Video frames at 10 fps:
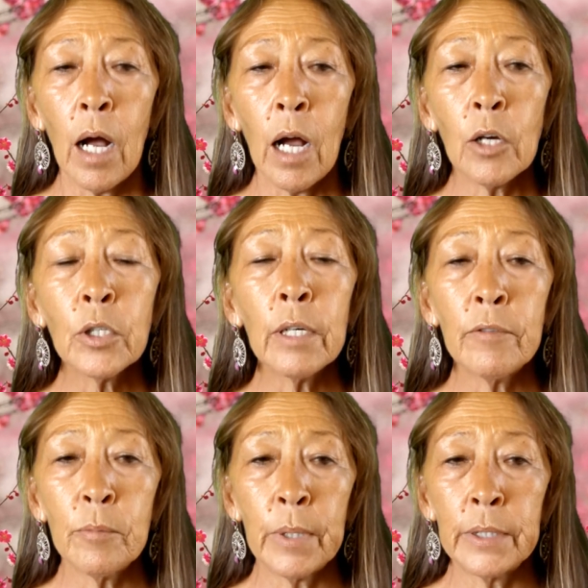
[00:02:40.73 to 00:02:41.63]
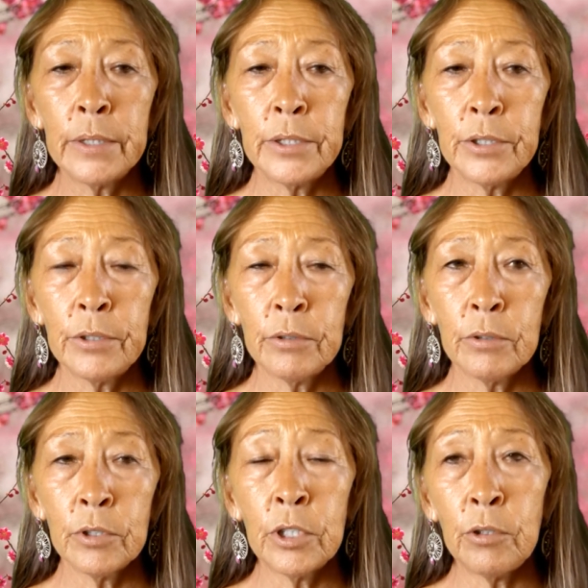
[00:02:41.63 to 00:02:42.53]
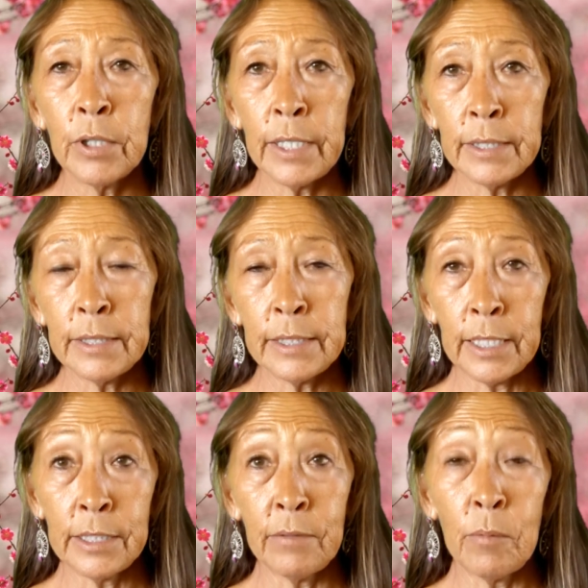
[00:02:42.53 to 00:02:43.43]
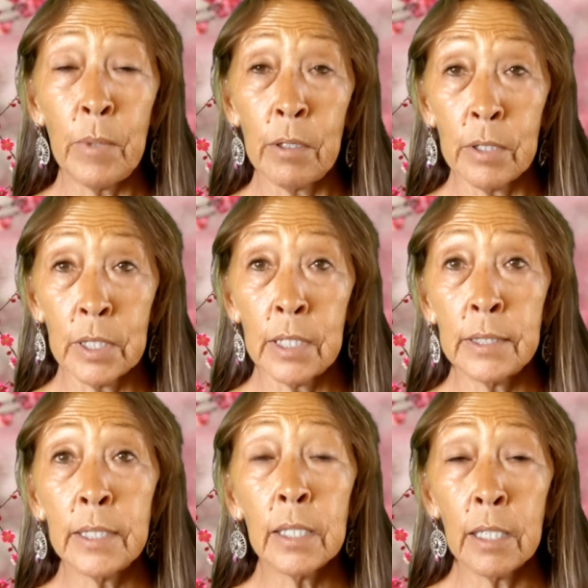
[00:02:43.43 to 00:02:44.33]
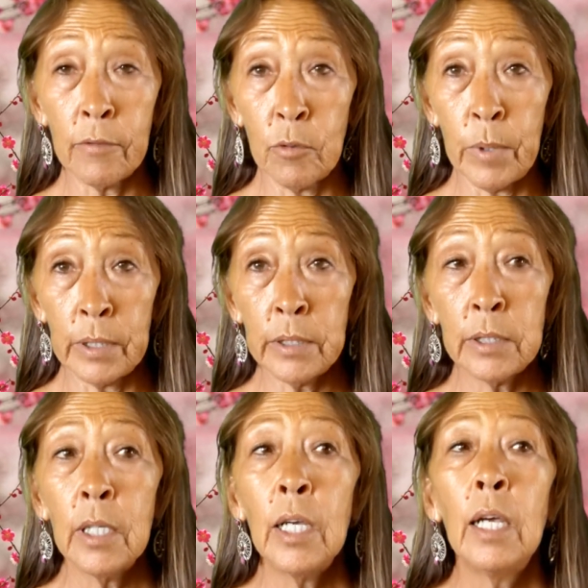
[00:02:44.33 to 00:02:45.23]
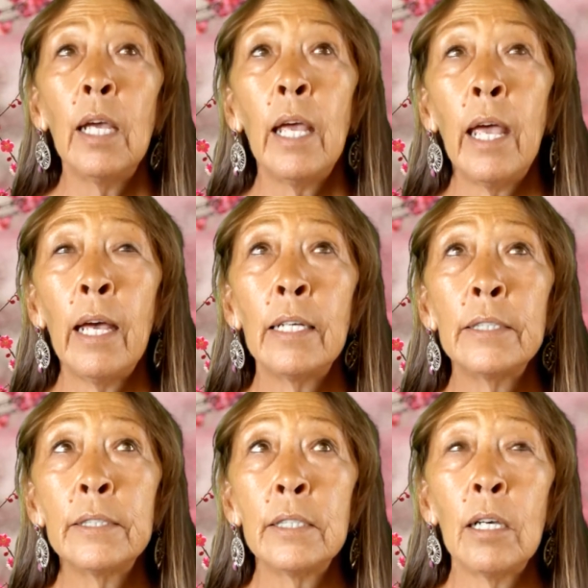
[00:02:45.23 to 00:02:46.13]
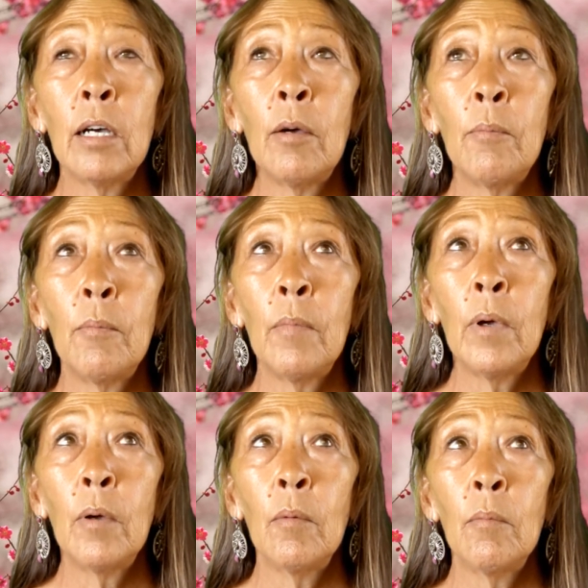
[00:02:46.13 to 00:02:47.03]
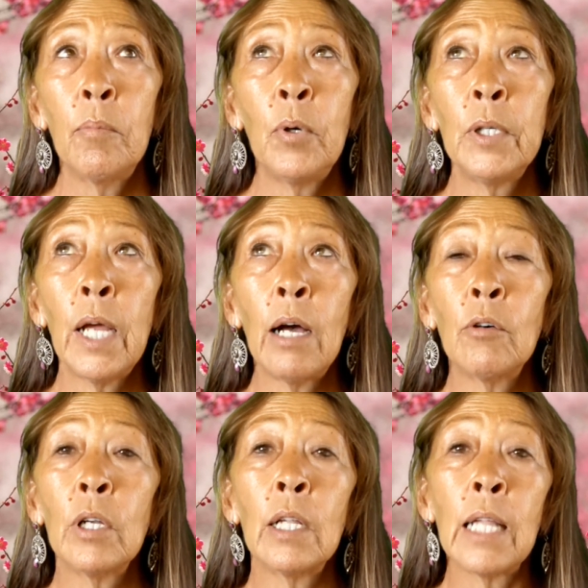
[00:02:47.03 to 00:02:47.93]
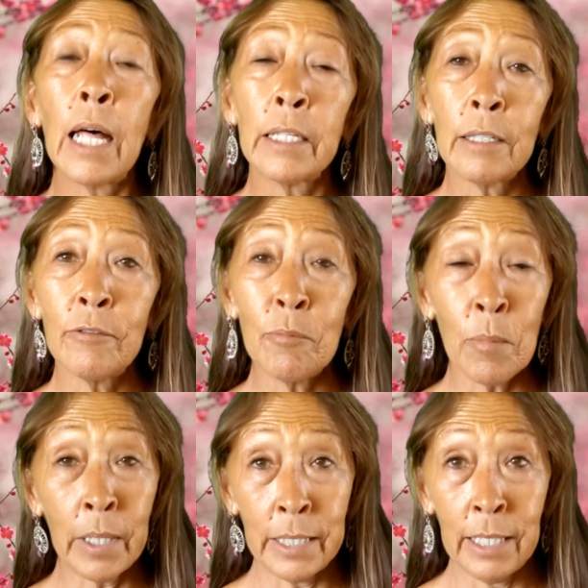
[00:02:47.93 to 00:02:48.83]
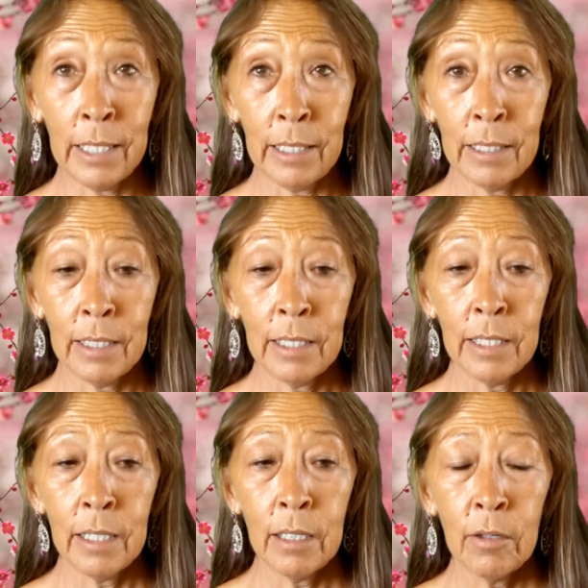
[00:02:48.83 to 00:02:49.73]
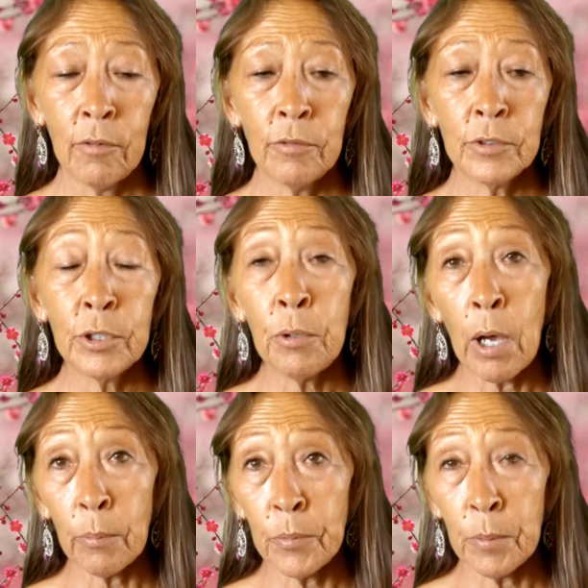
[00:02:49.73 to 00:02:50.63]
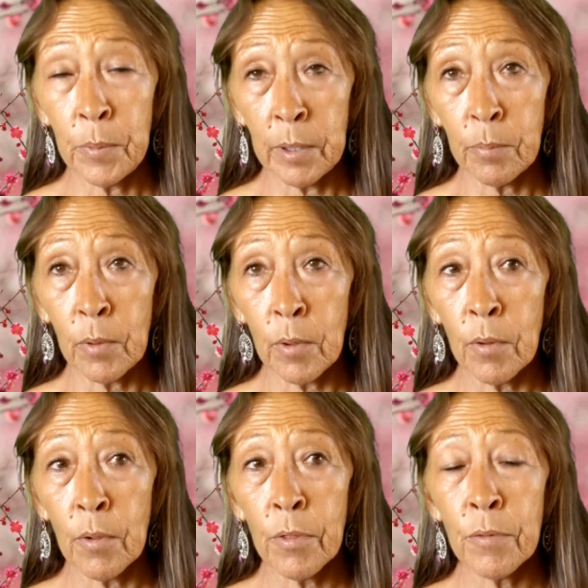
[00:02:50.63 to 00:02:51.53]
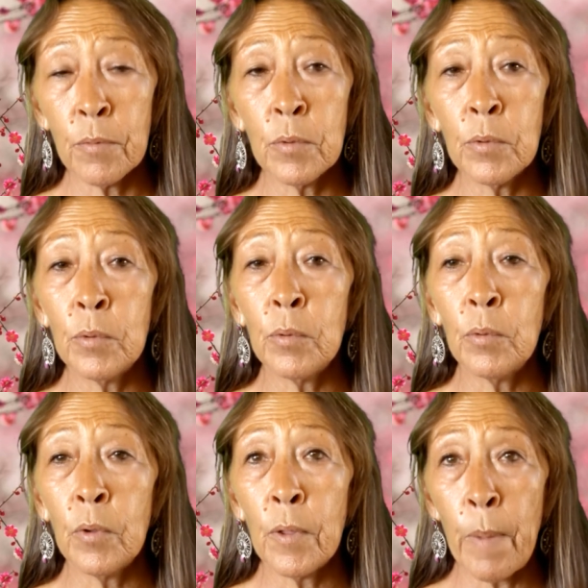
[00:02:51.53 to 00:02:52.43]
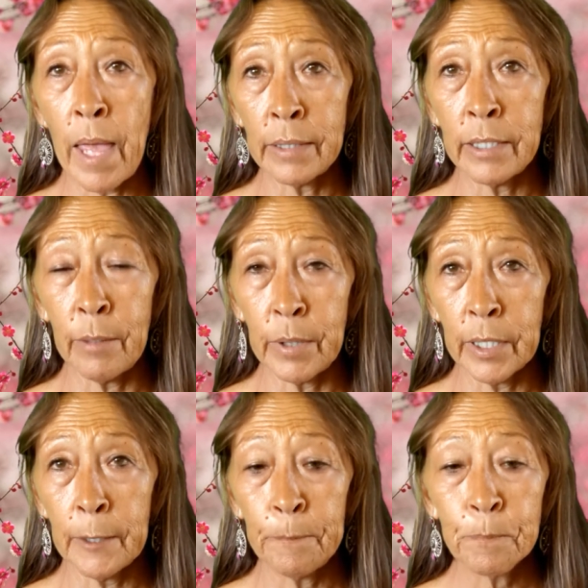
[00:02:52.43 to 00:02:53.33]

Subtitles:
our government, the United States of America's government, has put out a lot of money to help the people through the pandemic.